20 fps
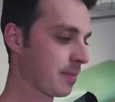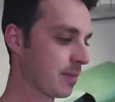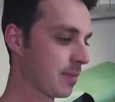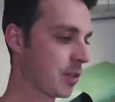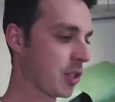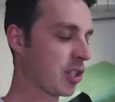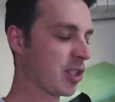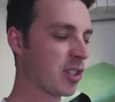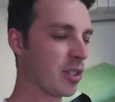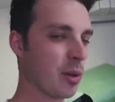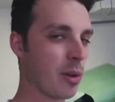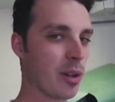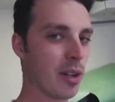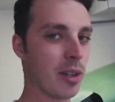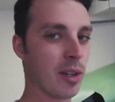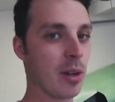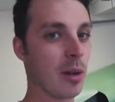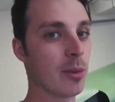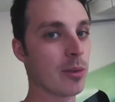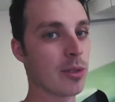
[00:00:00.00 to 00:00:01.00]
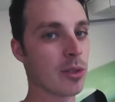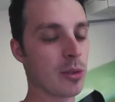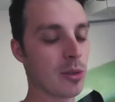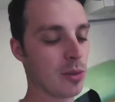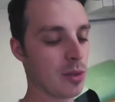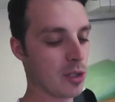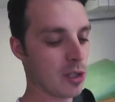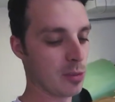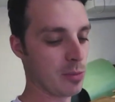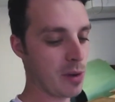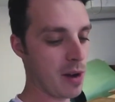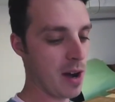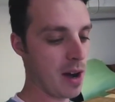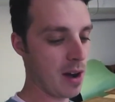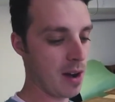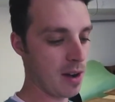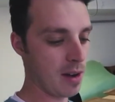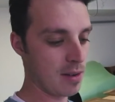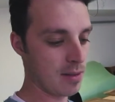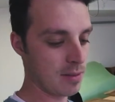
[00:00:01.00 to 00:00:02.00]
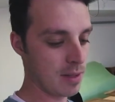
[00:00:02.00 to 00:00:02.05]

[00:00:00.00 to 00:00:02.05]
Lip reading: just so it goes through the sprayer